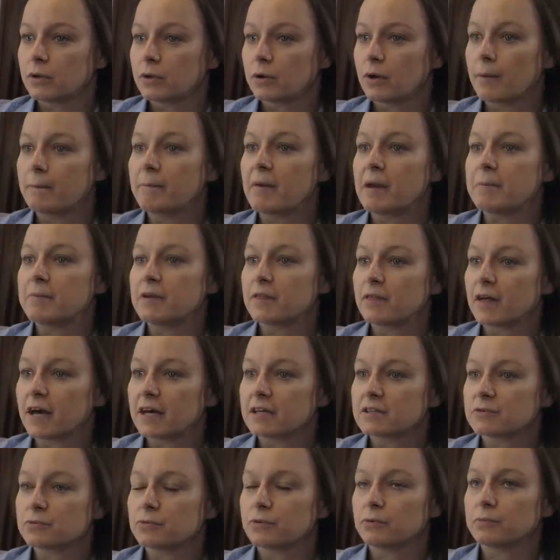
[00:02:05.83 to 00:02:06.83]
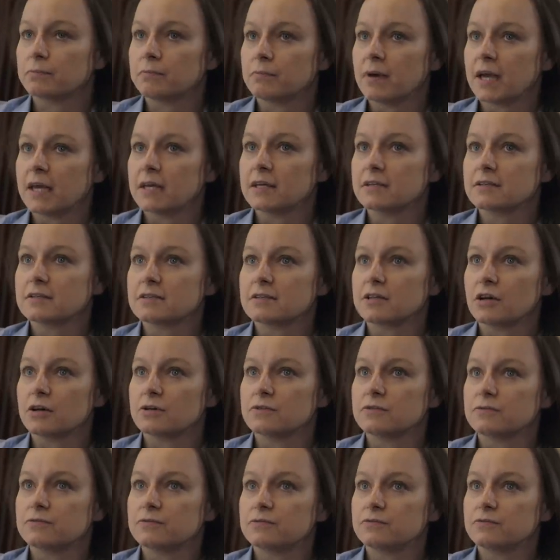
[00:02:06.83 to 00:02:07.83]
And maybe that's what makes
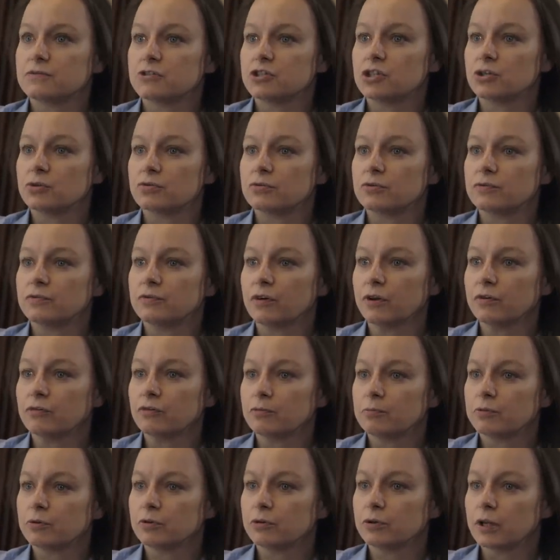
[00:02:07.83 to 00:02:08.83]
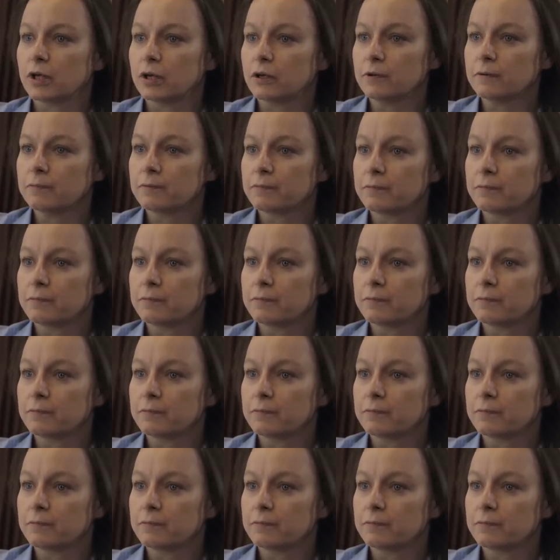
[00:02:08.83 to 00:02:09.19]
those children vulnerable, huh?